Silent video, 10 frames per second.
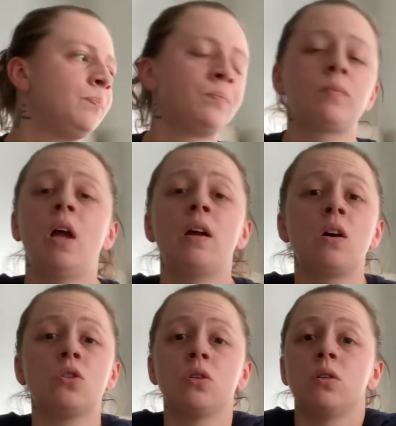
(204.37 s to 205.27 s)
I
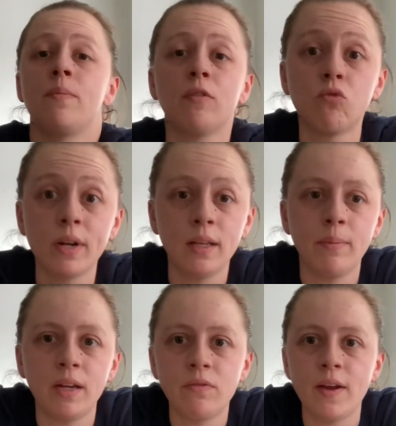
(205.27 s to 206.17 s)
also am a really
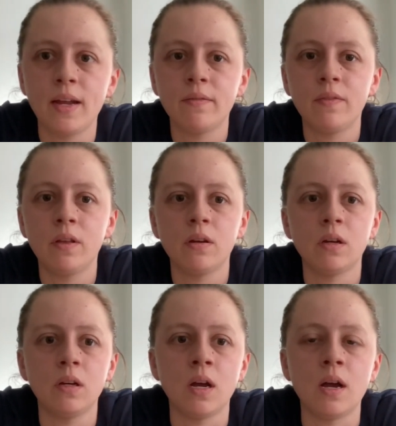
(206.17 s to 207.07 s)
big fan of the
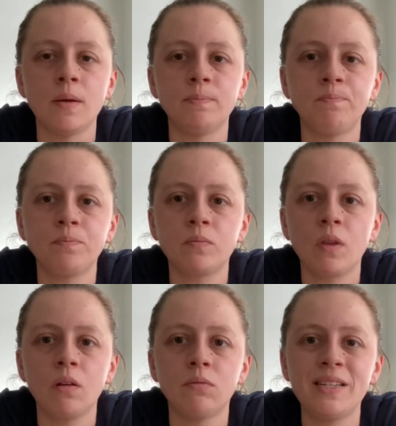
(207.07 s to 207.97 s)
um,
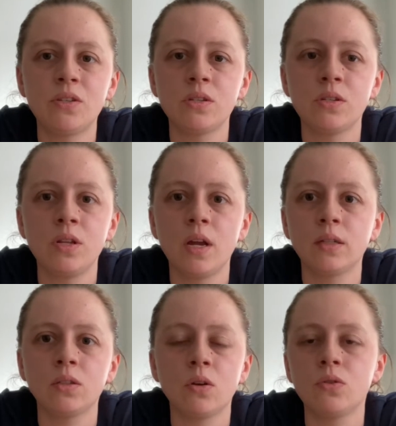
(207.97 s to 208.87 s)
Reese's
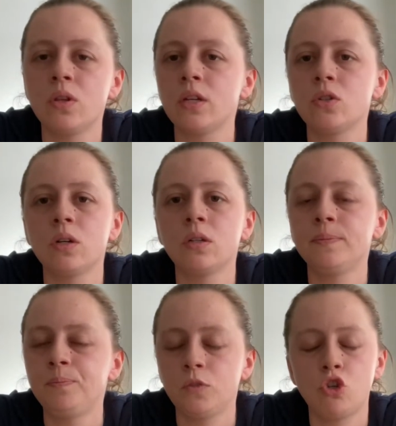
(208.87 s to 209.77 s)
sticks. Those things are
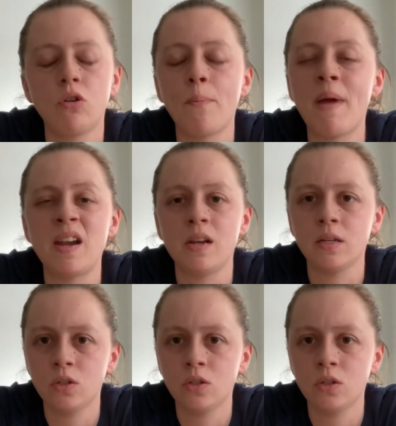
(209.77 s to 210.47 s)
tremendous.